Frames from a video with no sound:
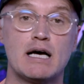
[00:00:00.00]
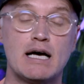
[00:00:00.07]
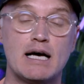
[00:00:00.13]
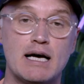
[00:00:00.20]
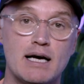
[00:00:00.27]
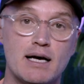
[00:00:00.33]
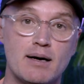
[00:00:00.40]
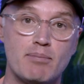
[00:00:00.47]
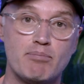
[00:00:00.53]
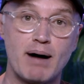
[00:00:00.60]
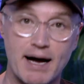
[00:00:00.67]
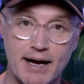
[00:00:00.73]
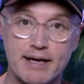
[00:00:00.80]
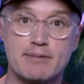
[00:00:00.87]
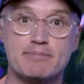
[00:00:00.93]

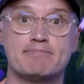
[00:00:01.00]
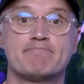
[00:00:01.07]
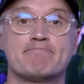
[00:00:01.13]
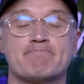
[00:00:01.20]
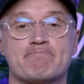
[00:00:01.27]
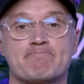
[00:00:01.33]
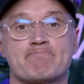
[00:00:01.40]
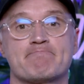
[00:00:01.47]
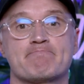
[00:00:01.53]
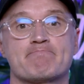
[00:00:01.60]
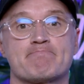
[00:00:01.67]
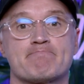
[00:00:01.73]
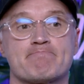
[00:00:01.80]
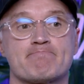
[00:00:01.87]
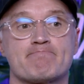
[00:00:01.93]
buying him.
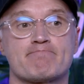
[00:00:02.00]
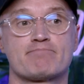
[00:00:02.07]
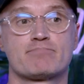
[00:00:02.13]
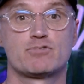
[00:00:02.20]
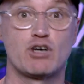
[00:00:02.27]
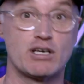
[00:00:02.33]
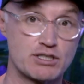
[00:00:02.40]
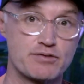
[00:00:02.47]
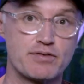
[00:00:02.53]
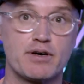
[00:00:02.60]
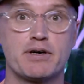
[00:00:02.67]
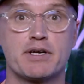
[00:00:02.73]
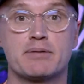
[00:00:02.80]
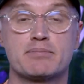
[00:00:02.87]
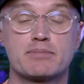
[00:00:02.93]

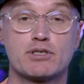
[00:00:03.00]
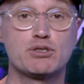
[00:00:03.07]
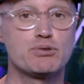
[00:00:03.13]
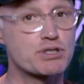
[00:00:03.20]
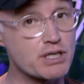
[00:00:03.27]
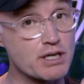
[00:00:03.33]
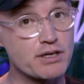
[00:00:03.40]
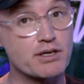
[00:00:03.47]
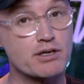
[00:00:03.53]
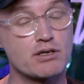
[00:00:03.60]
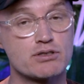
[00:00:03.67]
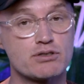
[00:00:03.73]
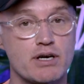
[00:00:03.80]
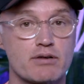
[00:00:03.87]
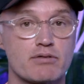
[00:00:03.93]
Transferring him, because he was still under
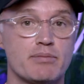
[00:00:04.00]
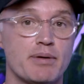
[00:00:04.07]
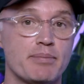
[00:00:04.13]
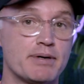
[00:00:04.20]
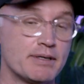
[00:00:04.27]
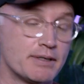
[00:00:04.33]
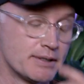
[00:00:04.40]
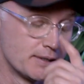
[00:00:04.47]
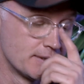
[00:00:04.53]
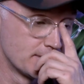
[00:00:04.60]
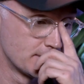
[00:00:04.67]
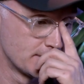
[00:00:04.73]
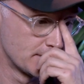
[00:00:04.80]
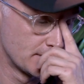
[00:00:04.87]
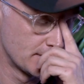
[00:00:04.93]
contract, remember,
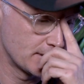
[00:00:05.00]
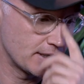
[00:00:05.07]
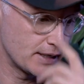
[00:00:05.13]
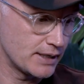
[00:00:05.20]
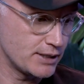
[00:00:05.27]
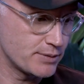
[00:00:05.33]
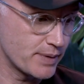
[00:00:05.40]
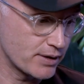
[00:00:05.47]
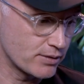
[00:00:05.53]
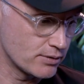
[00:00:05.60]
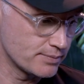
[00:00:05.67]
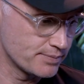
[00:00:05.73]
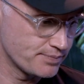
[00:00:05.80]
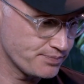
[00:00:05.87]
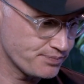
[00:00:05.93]
at East
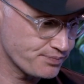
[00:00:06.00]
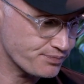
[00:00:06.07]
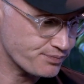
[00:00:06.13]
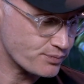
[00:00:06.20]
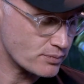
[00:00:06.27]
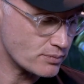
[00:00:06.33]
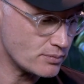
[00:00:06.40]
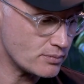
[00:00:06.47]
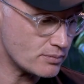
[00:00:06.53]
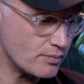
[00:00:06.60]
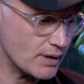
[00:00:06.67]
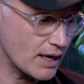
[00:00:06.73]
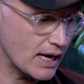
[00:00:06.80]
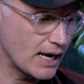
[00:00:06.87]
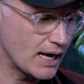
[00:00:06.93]
Bengal.
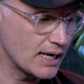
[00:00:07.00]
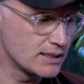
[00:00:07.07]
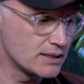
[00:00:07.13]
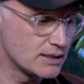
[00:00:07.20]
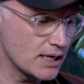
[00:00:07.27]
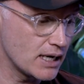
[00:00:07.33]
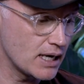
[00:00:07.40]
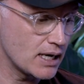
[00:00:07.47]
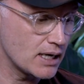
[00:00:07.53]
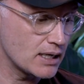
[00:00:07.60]
And